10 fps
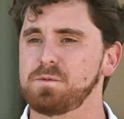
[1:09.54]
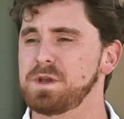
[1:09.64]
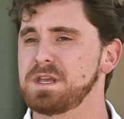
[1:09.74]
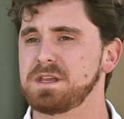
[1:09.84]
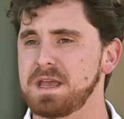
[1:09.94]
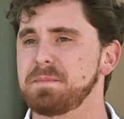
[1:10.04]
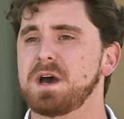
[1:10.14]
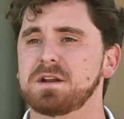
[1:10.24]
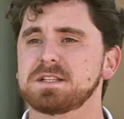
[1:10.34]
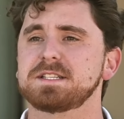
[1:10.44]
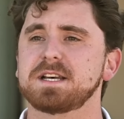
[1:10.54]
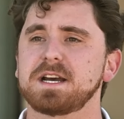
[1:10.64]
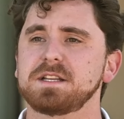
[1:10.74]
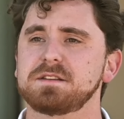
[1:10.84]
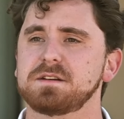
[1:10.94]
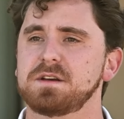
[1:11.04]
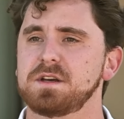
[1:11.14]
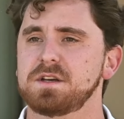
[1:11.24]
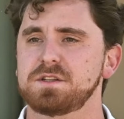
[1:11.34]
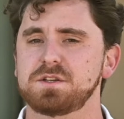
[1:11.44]
We came out on site
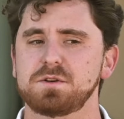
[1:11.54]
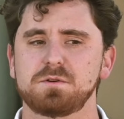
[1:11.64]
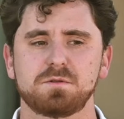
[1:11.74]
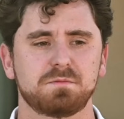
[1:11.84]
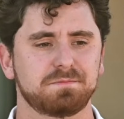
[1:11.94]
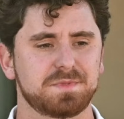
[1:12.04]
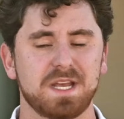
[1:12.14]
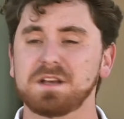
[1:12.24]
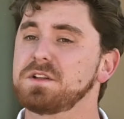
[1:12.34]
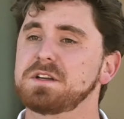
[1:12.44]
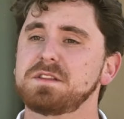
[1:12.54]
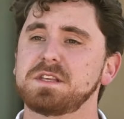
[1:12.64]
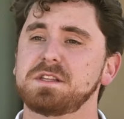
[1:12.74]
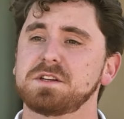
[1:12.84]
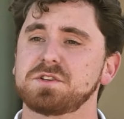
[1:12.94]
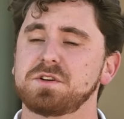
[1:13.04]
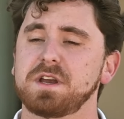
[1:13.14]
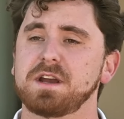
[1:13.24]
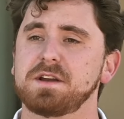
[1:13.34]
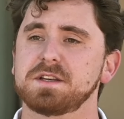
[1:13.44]
to take a look at the additional
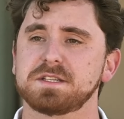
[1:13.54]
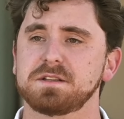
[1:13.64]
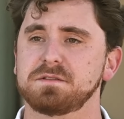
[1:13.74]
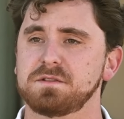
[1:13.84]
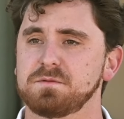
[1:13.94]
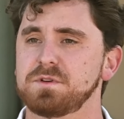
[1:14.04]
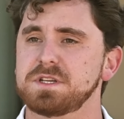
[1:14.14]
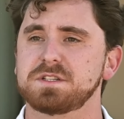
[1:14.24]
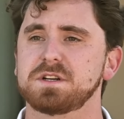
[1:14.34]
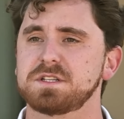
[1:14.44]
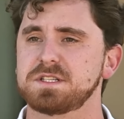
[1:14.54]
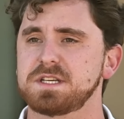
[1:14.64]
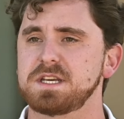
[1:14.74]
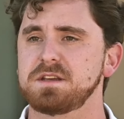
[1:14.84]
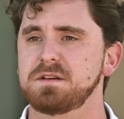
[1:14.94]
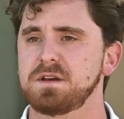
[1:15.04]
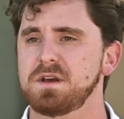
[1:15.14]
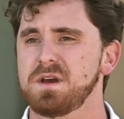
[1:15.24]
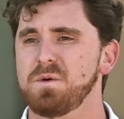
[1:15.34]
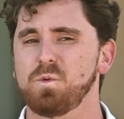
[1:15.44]
areas and really start to see
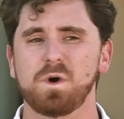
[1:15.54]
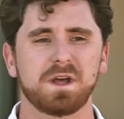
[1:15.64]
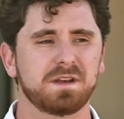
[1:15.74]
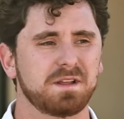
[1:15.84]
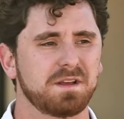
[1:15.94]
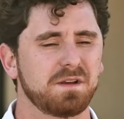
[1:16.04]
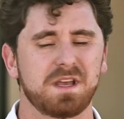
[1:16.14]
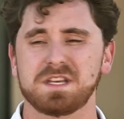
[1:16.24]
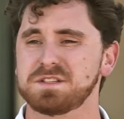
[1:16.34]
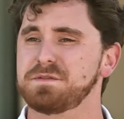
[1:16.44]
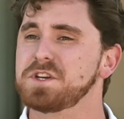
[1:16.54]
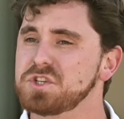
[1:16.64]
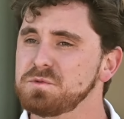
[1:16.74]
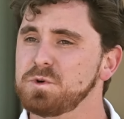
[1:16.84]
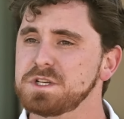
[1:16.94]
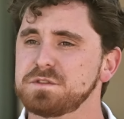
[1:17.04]
what his vision was